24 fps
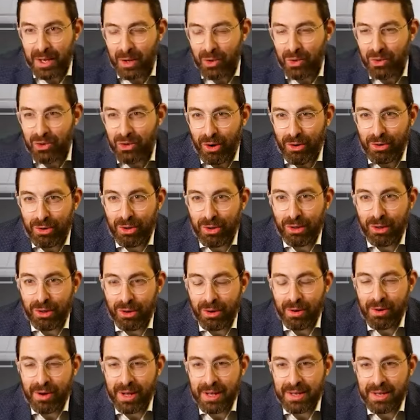You start to
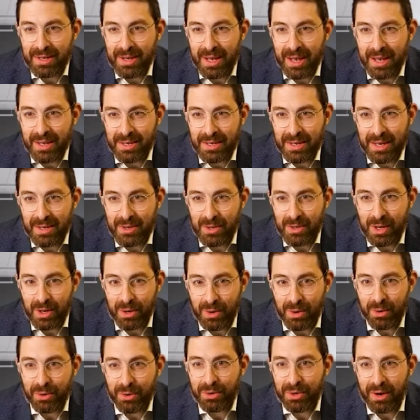learn as as as you get
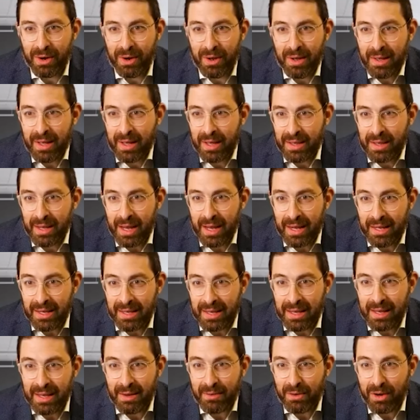older the
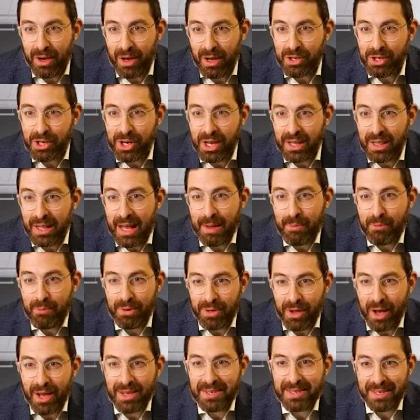idea of kasha elai
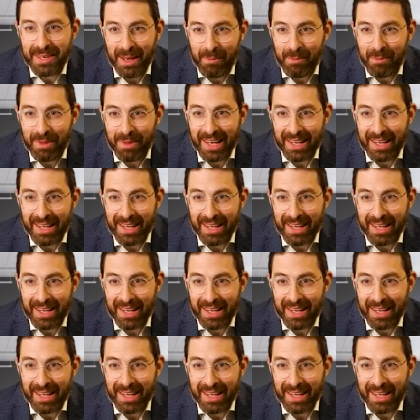pridaschem,